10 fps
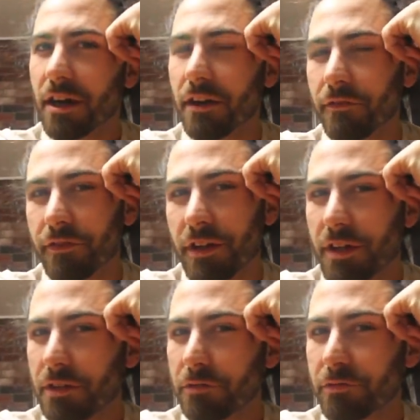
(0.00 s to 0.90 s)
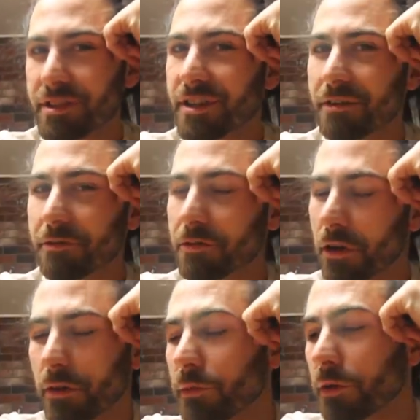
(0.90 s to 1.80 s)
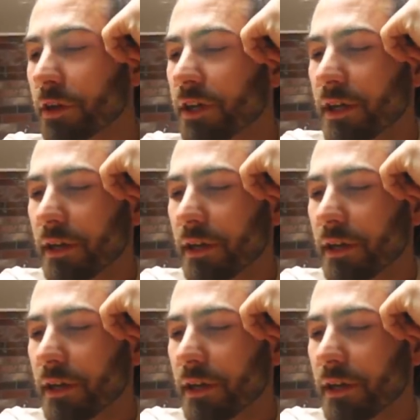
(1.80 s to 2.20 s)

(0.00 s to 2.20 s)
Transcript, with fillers: of recycled cardboard.